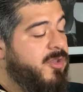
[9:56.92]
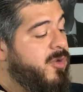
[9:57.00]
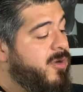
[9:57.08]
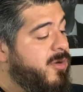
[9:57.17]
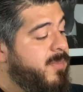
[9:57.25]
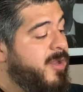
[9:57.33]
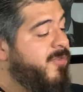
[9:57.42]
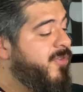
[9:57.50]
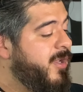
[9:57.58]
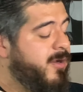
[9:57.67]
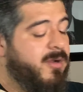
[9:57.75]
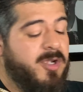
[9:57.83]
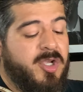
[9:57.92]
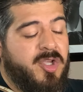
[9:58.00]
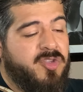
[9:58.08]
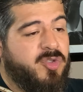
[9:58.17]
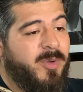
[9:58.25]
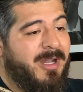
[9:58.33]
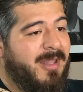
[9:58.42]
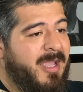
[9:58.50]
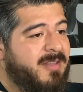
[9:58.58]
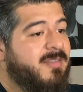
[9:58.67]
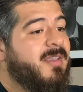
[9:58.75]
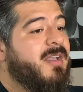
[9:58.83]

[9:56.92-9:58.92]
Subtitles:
your middle finger, so it aligns.